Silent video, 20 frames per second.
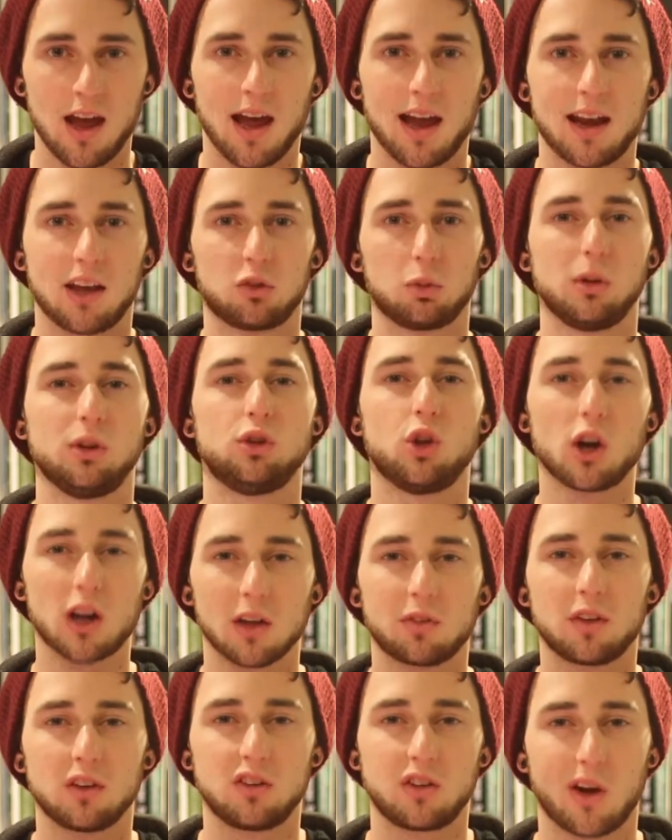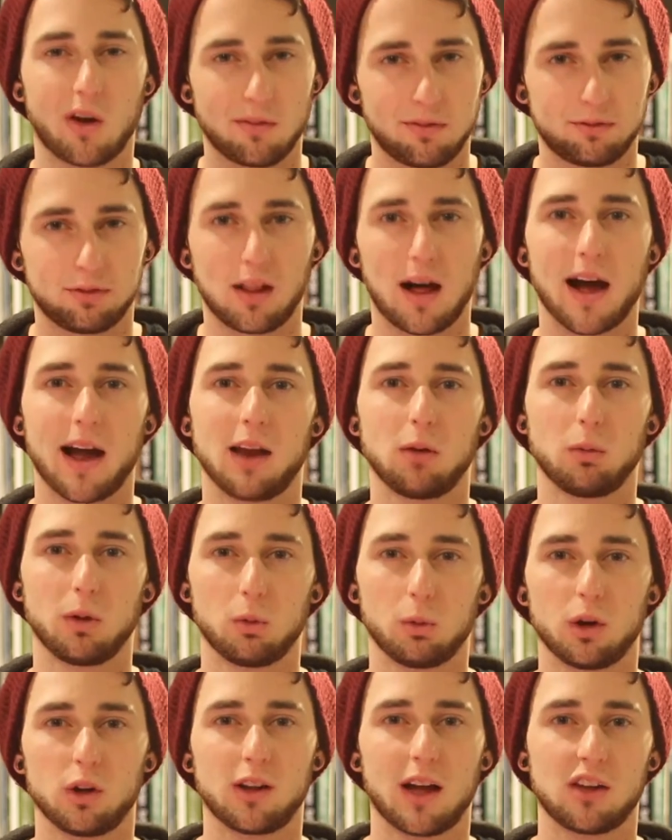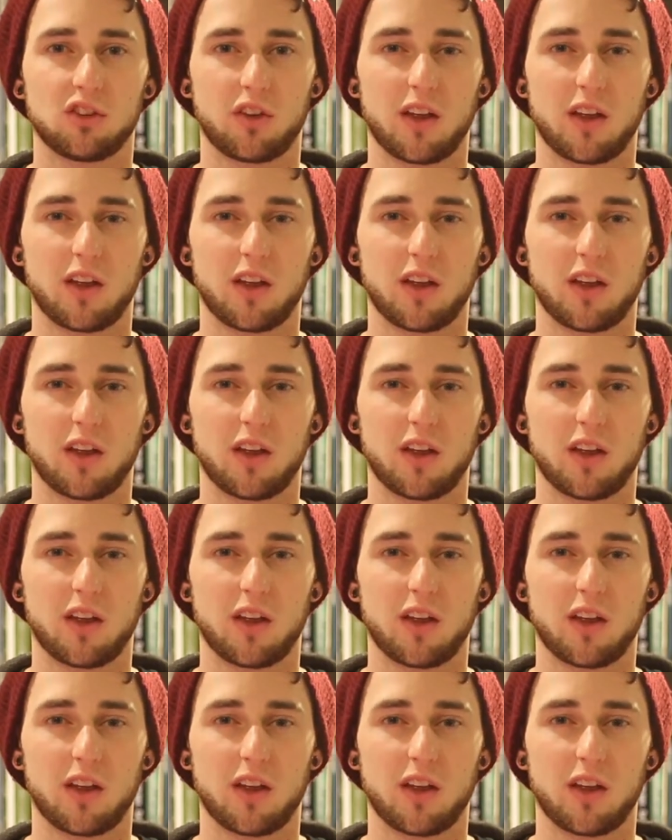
And as we look at the dove flying, we realize